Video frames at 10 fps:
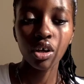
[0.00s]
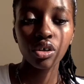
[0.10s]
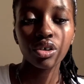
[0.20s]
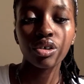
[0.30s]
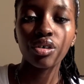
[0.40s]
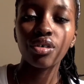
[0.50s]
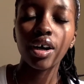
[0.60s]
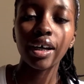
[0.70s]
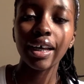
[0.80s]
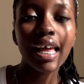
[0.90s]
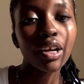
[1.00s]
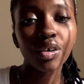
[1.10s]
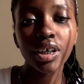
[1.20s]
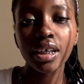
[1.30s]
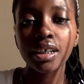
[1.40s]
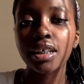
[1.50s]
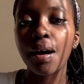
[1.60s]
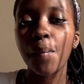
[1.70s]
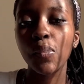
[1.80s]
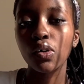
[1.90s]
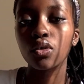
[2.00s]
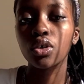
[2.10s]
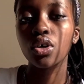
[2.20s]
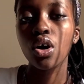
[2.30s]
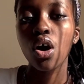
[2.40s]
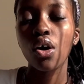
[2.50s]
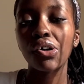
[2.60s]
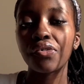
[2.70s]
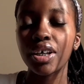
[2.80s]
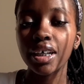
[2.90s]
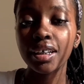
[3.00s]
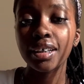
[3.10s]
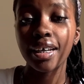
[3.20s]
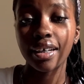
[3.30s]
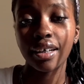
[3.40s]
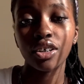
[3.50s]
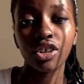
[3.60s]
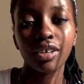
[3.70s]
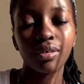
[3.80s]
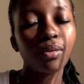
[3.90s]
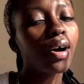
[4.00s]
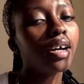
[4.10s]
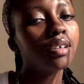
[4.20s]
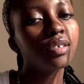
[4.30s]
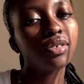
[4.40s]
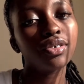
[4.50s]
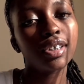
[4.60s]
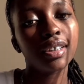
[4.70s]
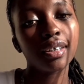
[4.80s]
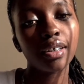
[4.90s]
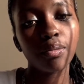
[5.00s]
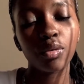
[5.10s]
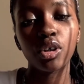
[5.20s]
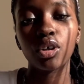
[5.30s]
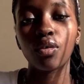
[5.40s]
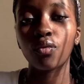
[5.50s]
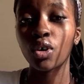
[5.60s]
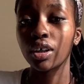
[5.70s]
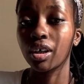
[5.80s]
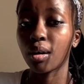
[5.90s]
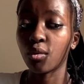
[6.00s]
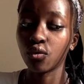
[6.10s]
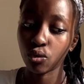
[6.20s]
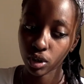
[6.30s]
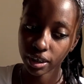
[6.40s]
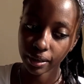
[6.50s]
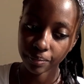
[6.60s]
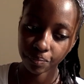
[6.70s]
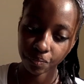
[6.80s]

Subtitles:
So a calorie is the amount of heat energy required to raise the temperature of 1 gram of water.